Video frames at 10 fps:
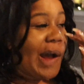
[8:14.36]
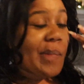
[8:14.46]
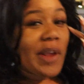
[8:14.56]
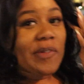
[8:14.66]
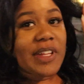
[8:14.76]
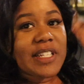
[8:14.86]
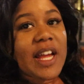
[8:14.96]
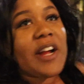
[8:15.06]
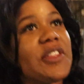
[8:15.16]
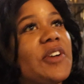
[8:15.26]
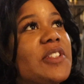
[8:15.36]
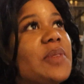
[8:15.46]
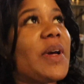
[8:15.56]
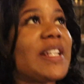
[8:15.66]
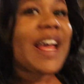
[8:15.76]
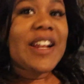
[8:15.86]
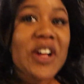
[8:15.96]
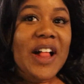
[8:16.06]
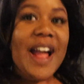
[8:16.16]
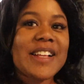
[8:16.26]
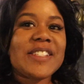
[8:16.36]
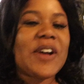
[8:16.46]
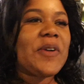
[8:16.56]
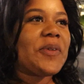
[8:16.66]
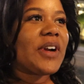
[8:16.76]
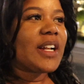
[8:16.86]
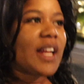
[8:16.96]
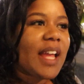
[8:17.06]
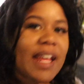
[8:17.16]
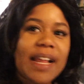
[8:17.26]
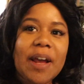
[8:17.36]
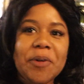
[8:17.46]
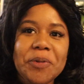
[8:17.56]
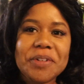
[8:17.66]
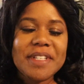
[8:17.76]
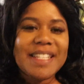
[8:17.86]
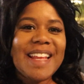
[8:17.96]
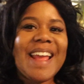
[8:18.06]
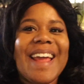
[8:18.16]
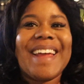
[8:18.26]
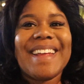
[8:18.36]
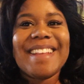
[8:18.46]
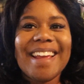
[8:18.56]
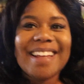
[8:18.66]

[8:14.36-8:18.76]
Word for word: I'm like really tired though. It's about 9 o'clock, so we're gonna head out and